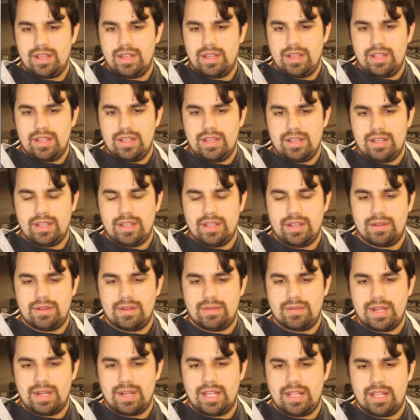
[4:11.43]

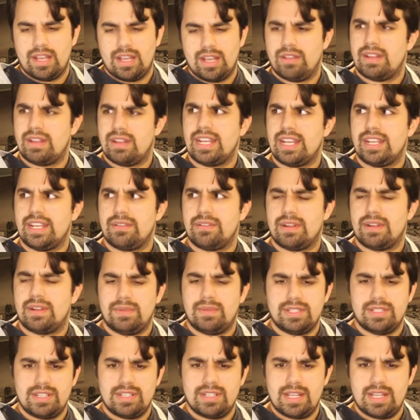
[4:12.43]
Nidoran. No, not Nidoran. What's her
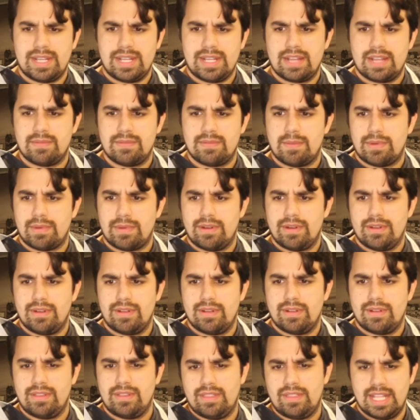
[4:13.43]
name? I can't remember.
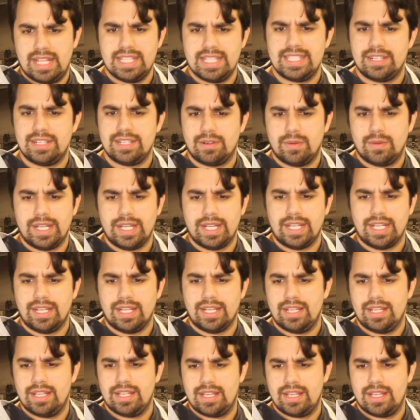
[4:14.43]
That's Nidoqueen.
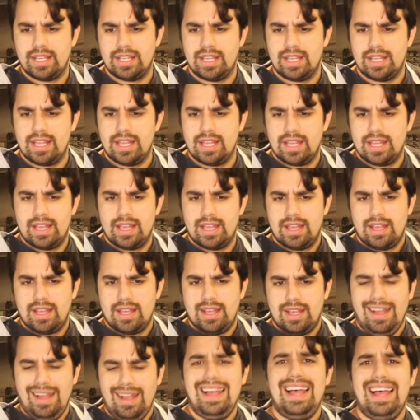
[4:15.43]

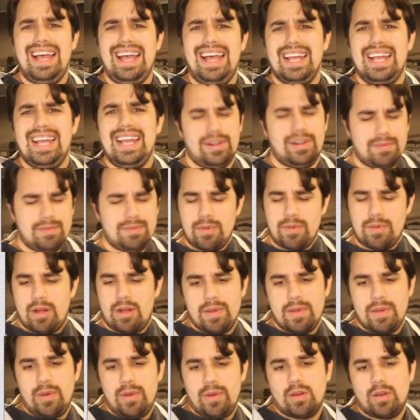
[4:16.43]
I don't remember all my
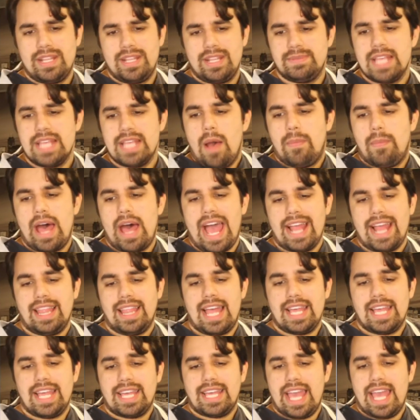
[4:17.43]
Pokemon names. But I
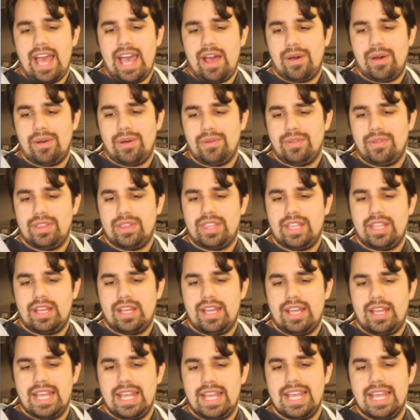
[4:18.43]
like how
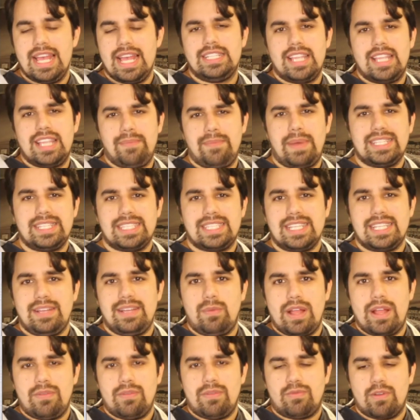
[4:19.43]
it basically
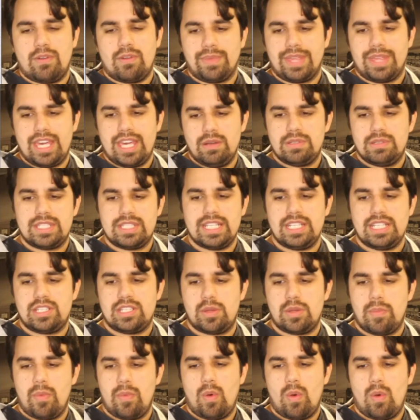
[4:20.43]
went from cutesy to
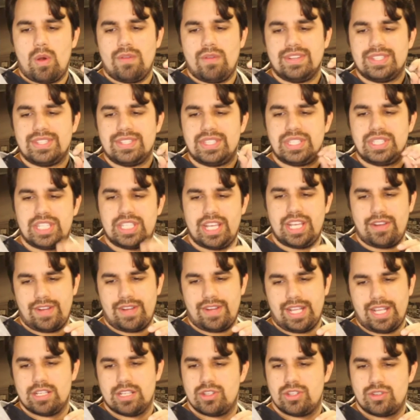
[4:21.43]
more of a
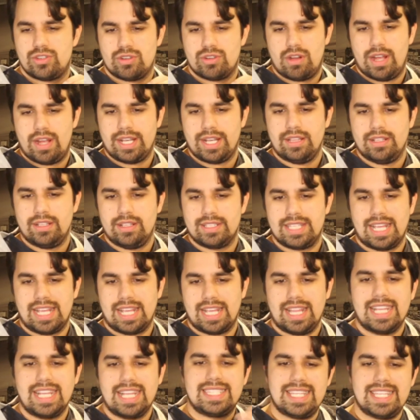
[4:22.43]
serious drawing, it looks like. Like,
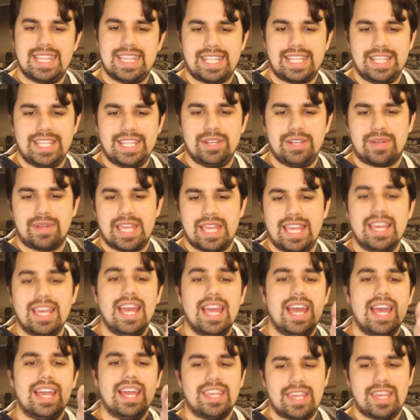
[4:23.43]
see, like Nidoking,
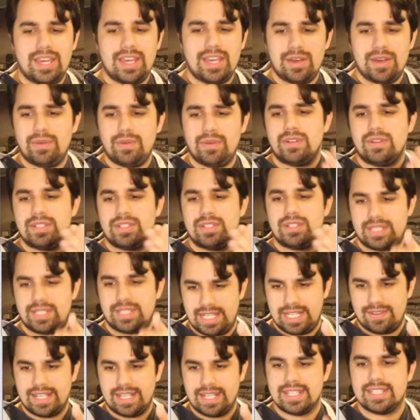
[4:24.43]
cute,
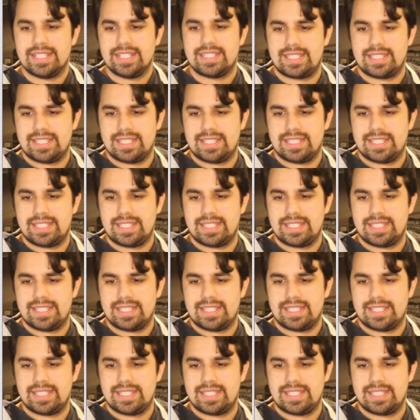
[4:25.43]
serious.